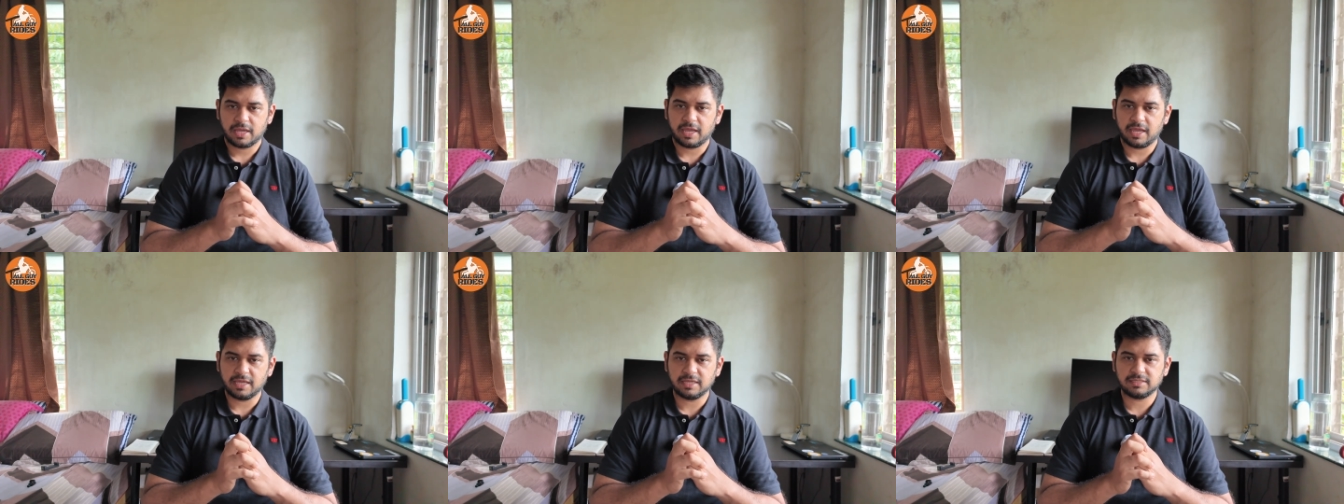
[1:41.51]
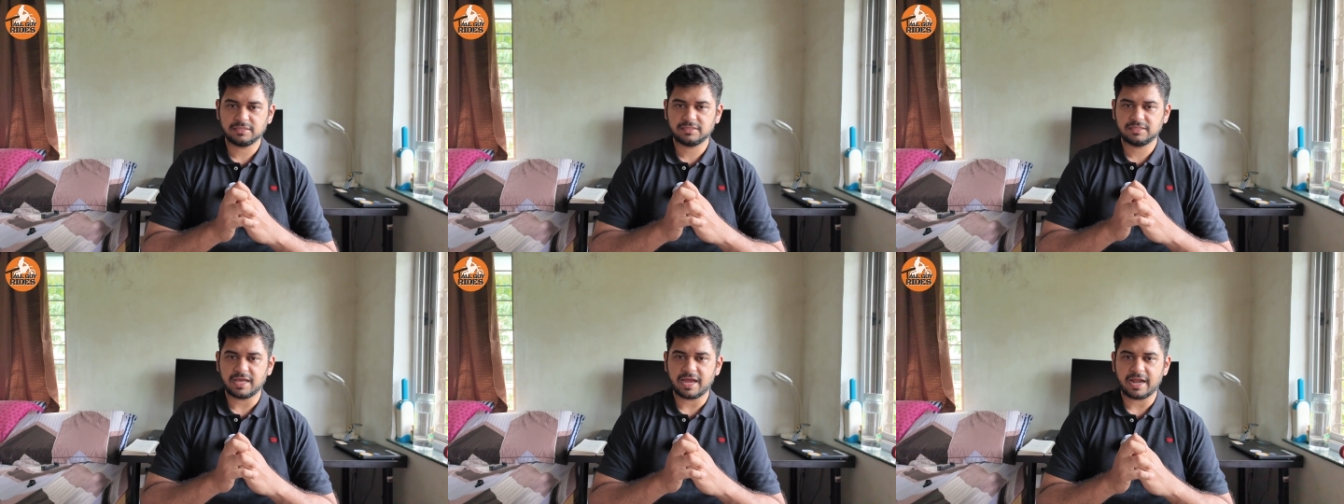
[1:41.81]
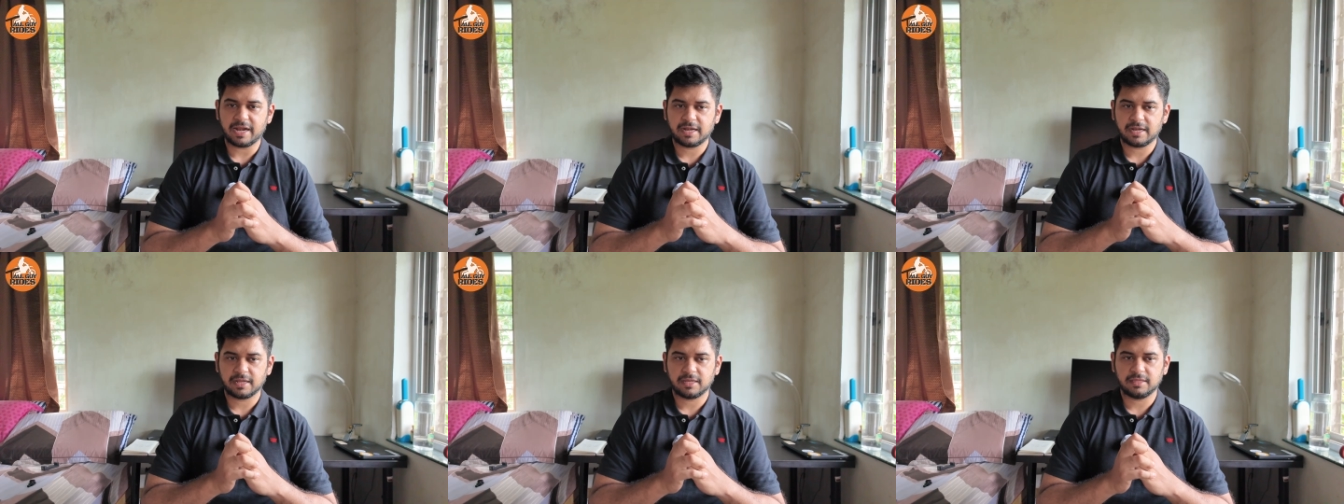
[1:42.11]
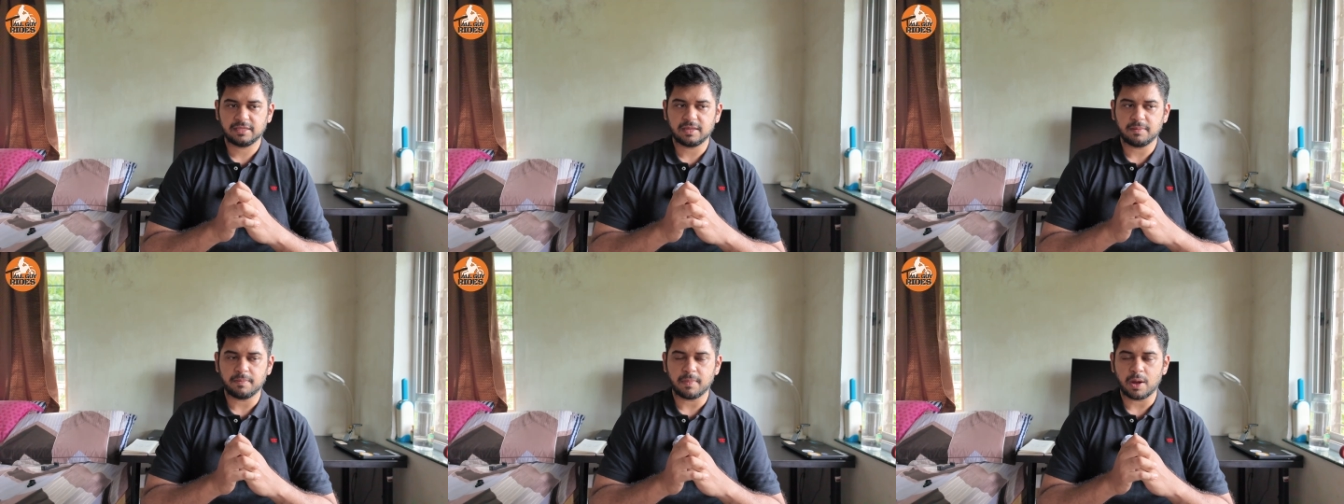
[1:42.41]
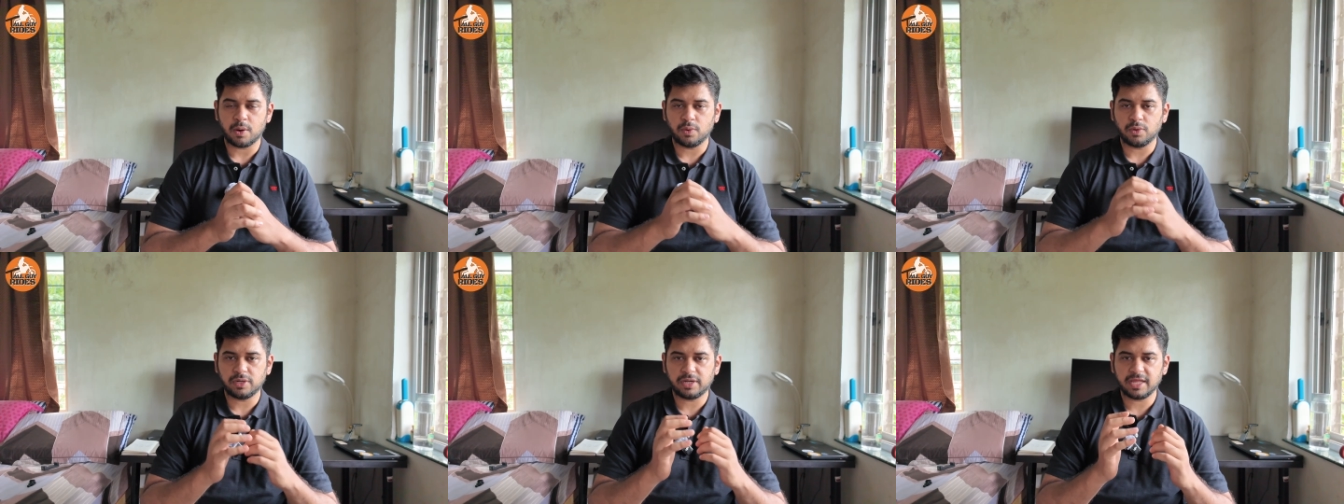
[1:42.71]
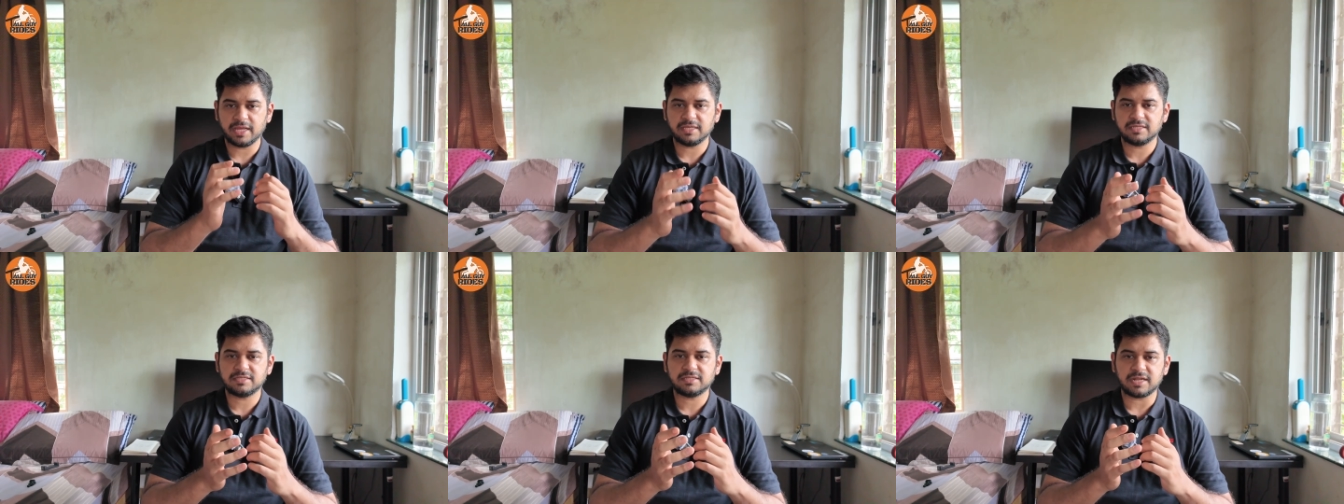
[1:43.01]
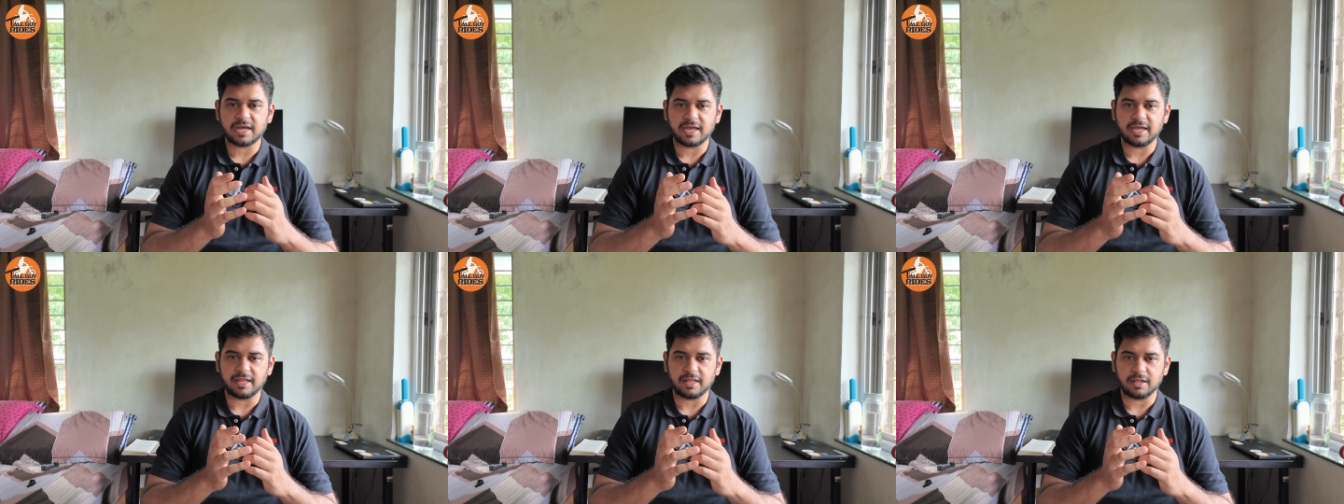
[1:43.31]
is that the mounting
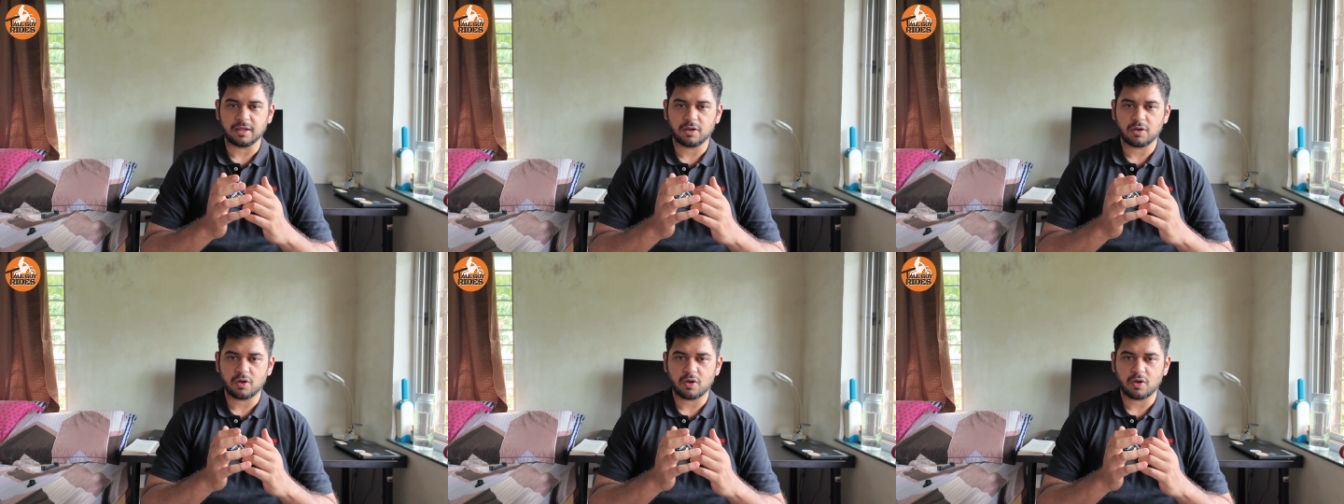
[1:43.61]
style